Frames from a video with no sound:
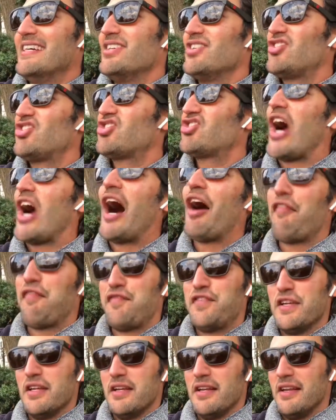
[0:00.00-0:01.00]

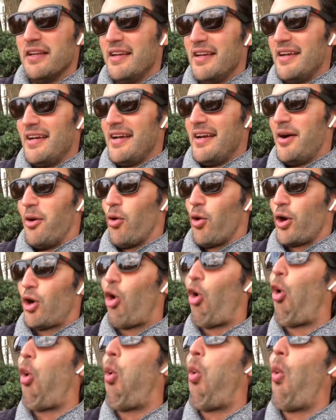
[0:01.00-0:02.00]
soften or
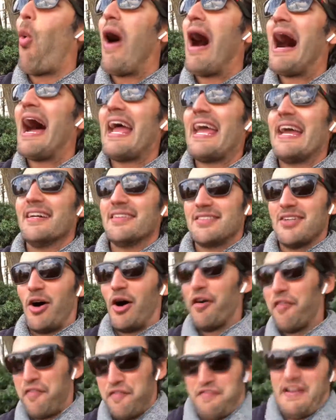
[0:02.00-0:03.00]
quiet
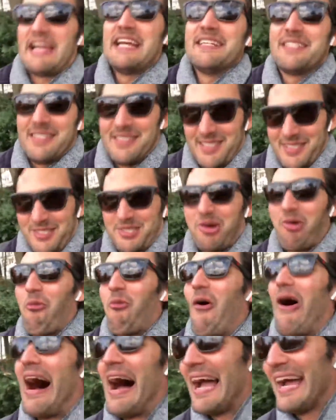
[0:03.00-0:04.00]
our faint
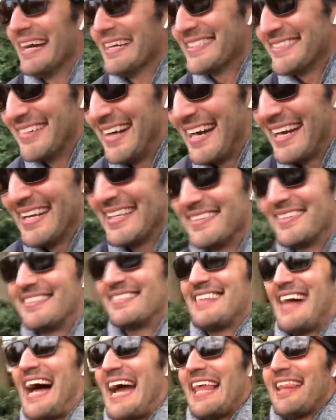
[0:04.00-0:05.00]
disquiet, right? It
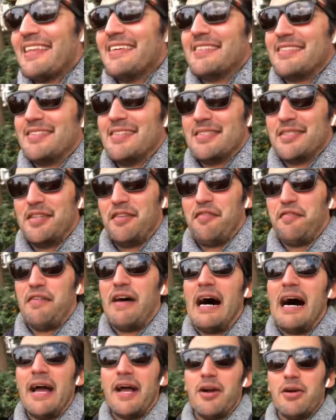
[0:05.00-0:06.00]
silences the
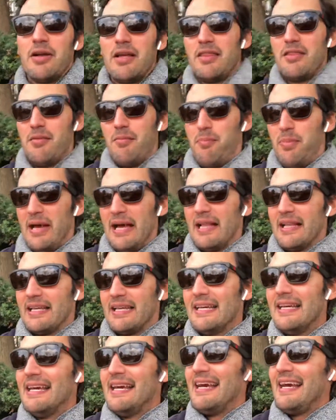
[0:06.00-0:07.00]
fire in the
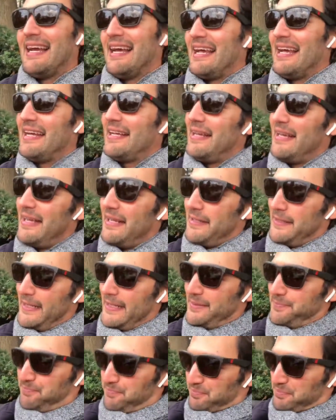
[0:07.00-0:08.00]
belly.
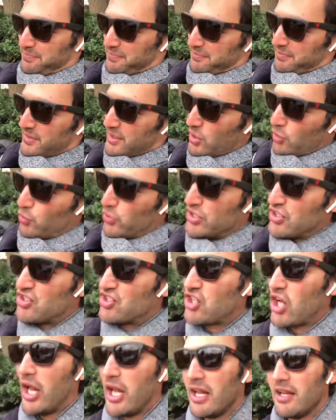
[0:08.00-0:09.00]
It
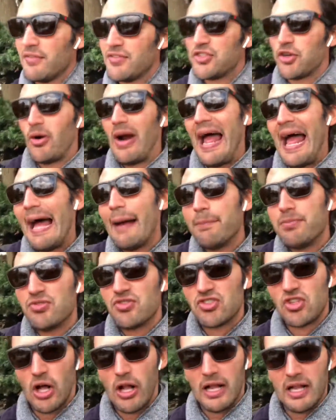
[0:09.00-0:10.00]
resolves or
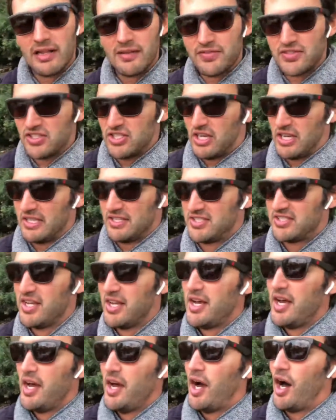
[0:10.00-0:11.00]
absolves us
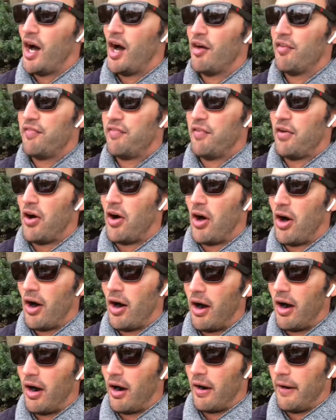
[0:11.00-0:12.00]
of
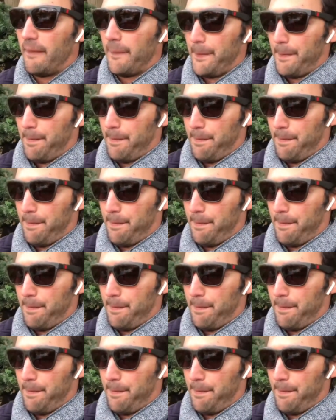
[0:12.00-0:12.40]
our